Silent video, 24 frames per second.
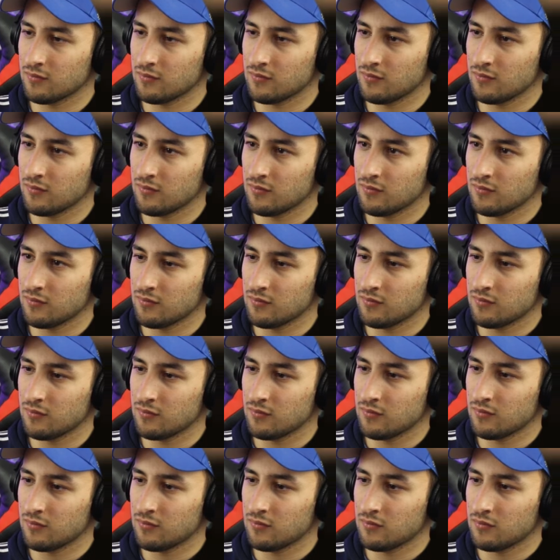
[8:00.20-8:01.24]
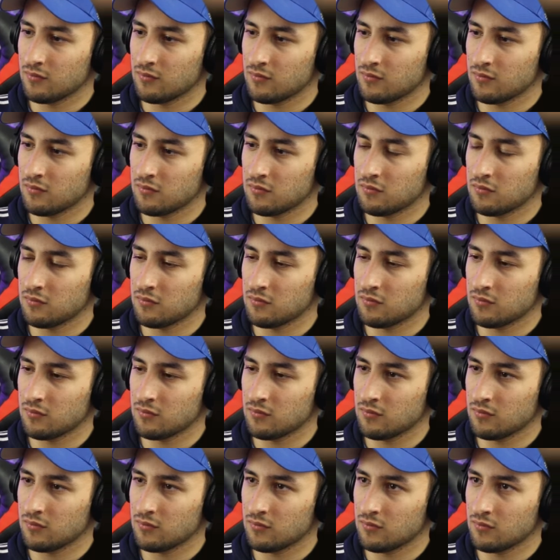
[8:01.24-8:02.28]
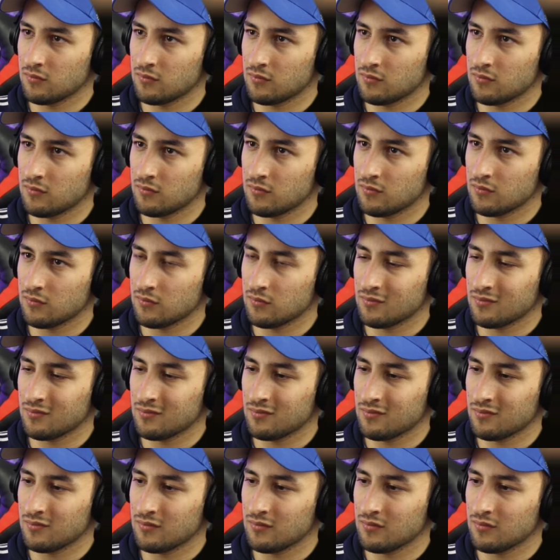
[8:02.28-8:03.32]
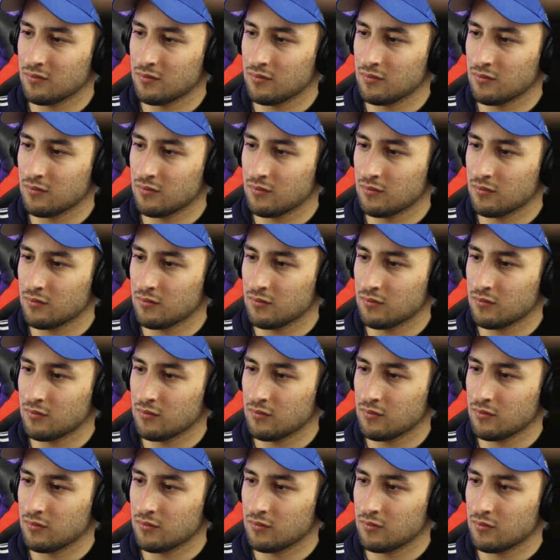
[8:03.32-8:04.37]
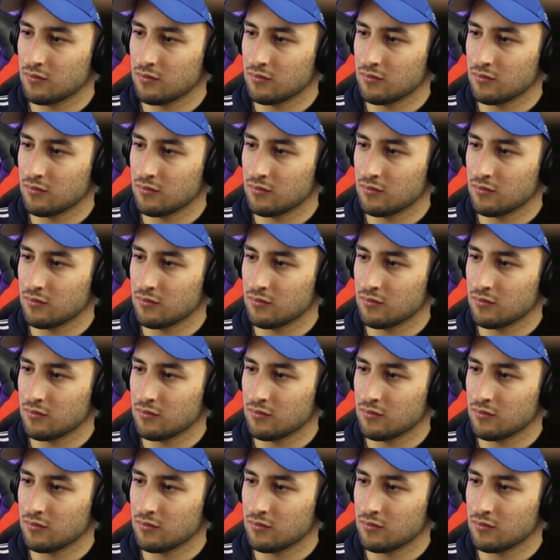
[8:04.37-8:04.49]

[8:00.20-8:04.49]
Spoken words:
[no speech]